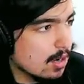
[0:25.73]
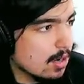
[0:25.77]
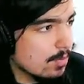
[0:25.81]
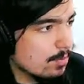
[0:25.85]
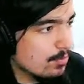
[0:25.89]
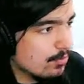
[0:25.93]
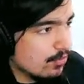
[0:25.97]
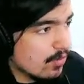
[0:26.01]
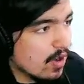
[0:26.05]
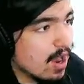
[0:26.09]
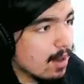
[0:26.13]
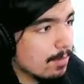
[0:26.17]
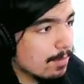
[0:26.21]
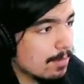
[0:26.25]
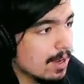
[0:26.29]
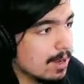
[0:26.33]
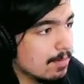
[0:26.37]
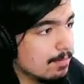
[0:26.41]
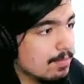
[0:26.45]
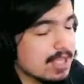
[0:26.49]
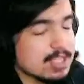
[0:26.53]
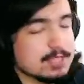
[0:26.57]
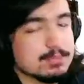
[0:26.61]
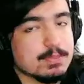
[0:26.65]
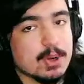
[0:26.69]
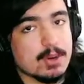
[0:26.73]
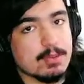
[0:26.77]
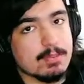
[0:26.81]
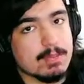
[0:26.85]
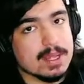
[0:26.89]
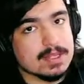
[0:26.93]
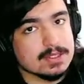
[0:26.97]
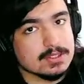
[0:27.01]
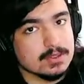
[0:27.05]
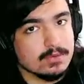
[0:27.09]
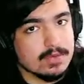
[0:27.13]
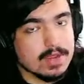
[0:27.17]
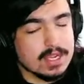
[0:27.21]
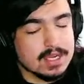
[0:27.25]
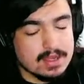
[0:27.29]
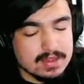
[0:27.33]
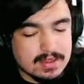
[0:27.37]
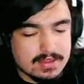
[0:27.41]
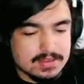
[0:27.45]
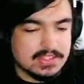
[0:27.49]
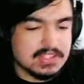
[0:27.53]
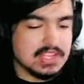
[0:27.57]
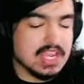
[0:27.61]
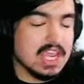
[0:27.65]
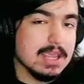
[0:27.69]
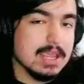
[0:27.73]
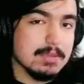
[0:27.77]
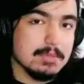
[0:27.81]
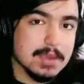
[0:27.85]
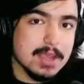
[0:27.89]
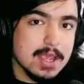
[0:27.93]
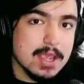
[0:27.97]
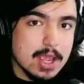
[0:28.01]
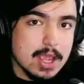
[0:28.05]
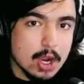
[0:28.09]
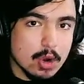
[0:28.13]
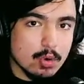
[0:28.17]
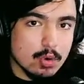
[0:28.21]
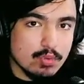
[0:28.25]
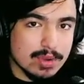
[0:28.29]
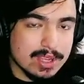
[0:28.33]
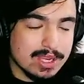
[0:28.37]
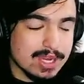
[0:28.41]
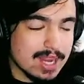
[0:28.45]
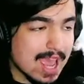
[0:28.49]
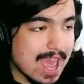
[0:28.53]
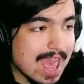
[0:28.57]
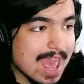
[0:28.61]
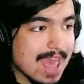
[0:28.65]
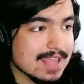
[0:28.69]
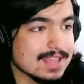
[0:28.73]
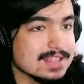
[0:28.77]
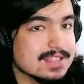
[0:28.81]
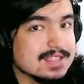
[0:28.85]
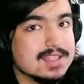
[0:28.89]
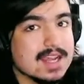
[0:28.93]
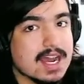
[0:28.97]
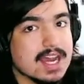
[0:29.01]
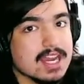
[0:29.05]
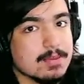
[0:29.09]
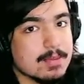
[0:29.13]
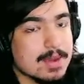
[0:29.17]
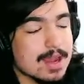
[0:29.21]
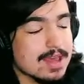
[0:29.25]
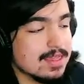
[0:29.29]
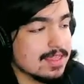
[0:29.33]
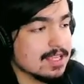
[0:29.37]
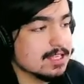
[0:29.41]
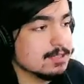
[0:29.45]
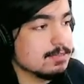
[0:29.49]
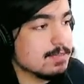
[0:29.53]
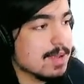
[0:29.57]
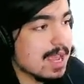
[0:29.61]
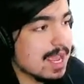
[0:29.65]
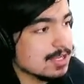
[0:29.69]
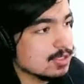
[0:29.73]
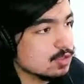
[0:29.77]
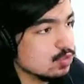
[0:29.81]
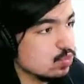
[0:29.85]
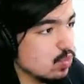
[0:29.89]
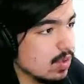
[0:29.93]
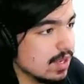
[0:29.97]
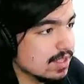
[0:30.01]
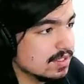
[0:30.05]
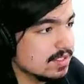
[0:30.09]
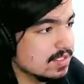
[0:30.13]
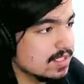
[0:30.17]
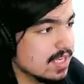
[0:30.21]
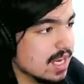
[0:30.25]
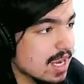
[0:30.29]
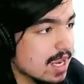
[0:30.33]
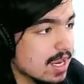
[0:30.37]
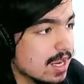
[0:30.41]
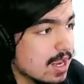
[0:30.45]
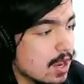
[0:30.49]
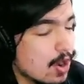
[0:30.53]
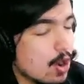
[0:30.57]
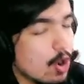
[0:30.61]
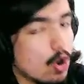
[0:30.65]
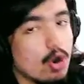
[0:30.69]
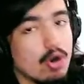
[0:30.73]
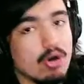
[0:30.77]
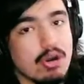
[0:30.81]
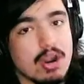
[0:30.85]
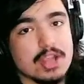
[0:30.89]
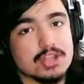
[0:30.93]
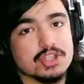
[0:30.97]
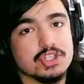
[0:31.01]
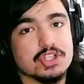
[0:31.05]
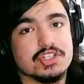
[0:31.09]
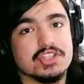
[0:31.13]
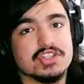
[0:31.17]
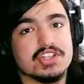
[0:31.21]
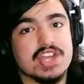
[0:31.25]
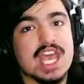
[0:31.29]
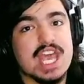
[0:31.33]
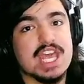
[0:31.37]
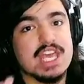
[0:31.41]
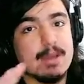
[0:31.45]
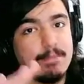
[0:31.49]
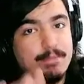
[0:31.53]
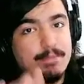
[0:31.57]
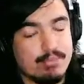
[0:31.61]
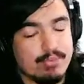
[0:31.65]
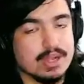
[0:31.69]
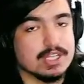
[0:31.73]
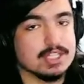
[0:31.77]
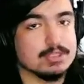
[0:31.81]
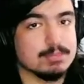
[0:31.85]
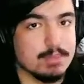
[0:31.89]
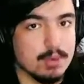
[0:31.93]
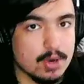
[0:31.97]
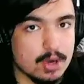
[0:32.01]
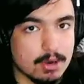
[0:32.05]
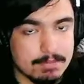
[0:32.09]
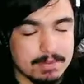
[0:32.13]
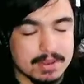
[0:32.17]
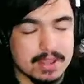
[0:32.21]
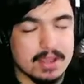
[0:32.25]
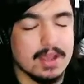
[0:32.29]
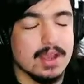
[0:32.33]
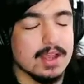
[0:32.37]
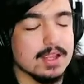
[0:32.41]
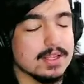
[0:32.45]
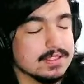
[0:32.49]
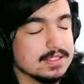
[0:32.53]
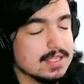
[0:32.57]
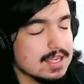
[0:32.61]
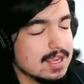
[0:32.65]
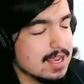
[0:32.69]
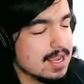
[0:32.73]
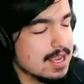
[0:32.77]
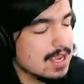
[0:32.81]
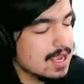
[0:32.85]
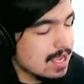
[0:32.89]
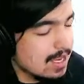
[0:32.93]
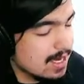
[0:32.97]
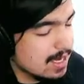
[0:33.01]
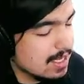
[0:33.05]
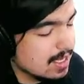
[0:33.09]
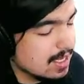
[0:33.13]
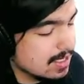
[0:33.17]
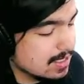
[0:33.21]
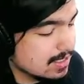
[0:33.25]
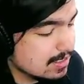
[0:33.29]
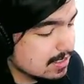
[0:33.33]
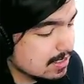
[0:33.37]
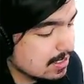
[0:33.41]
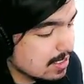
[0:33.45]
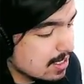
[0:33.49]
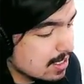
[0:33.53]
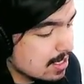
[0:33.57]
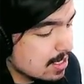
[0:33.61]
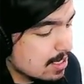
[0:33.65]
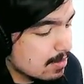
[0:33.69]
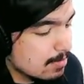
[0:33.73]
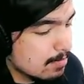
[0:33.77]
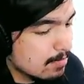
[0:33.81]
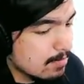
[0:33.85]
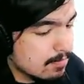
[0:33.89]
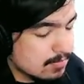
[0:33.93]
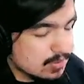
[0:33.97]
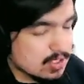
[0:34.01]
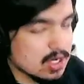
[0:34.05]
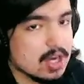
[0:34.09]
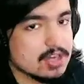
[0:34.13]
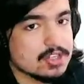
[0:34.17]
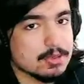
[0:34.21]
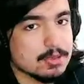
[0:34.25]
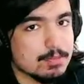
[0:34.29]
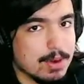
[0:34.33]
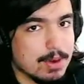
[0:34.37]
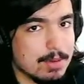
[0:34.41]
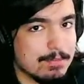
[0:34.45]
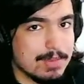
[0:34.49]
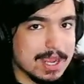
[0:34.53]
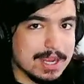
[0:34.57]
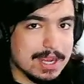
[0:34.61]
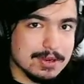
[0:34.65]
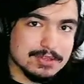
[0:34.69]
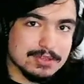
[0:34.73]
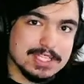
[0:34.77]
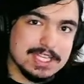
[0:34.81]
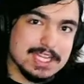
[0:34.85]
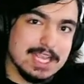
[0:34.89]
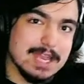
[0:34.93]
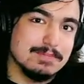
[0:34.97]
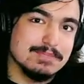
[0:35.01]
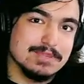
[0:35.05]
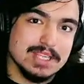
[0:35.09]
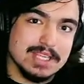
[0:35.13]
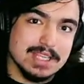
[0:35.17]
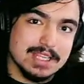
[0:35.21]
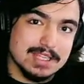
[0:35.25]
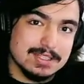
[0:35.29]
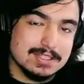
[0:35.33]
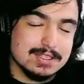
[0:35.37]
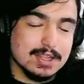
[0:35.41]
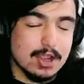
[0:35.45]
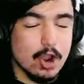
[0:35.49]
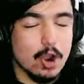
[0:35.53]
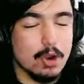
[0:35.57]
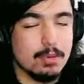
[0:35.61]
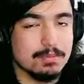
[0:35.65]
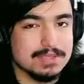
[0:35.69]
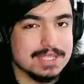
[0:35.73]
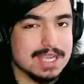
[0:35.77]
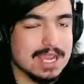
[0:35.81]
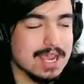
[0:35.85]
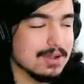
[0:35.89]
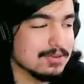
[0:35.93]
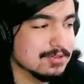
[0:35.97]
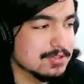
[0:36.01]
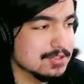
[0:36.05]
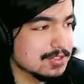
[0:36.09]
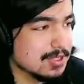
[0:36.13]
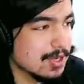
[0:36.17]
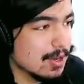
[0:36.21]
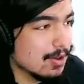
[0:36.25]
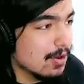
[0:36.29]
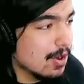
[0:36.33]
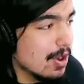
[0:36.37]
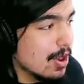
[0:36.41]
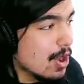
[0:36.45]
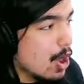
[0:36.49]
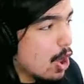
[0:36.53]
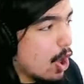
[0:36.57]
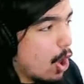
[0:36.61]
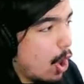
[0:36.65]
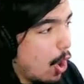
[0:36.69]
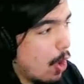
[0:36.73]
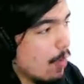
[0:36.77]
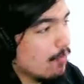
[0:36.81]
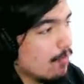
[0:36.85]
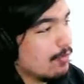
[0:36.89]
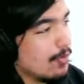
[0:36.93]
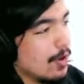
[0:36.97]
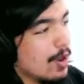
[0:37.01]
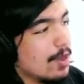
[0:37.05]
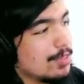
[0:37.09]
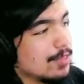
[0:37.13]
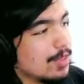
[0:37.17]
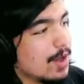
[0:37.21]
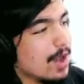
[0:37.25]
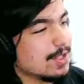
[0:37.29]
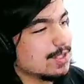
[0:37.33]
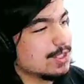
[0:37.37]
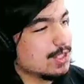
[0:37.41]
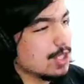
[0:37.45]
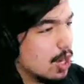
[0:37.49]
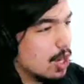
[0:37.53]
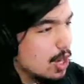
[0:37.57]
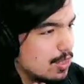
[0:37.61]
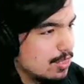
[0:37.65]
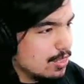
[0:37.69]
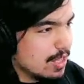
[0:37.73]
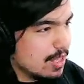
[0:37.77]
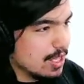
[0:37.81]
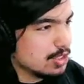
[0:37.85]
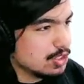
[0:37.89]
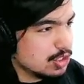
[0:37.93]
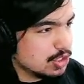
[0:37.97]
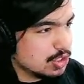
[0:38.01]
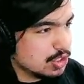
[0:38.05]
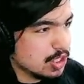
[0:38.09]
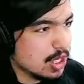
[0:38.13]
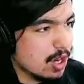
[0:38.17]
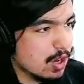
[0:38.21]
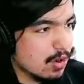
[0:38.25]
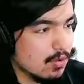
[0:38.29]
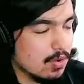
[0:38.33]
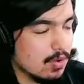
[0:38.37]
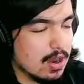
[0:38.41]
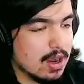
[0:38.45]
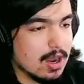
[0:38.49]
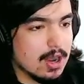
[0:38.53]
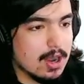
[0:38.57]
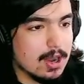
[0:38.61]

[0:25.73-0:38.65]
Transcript: from Pittsburgh, Pennsylvania, the same arena as Dynamite this past Wednesday, or I should say Brittsburgh, because it is Dr. Britt Baker D.M.D's hometown. So overall thoughts on this show.